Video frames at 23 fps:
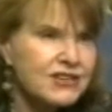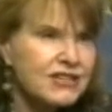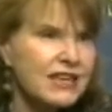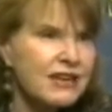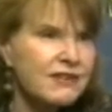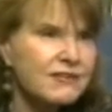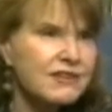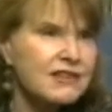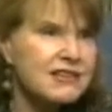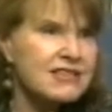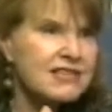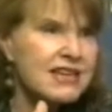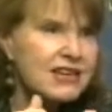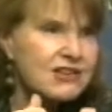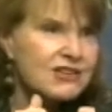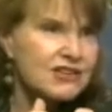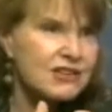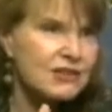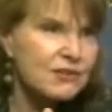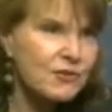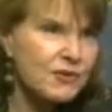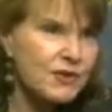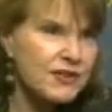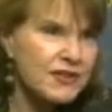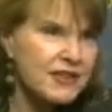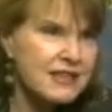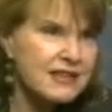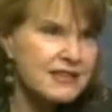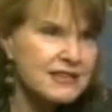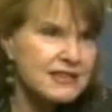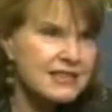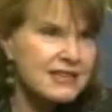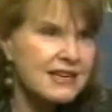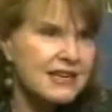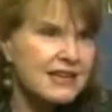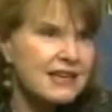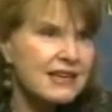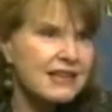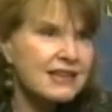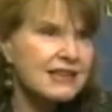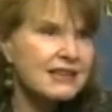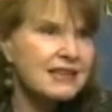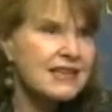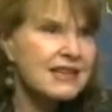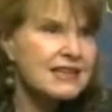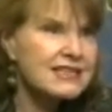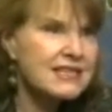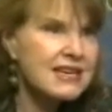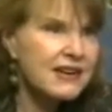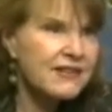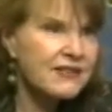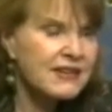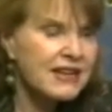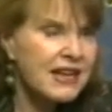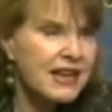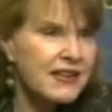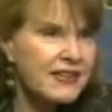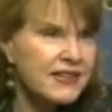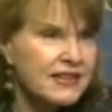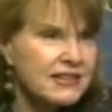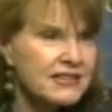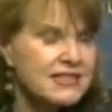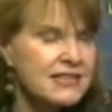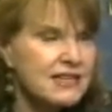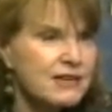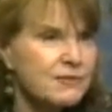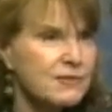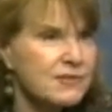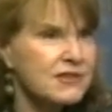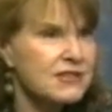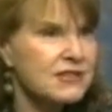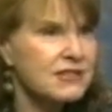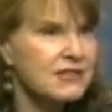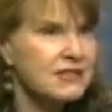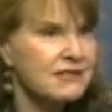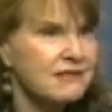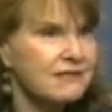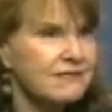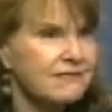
after session with this, let's have an ethics commission.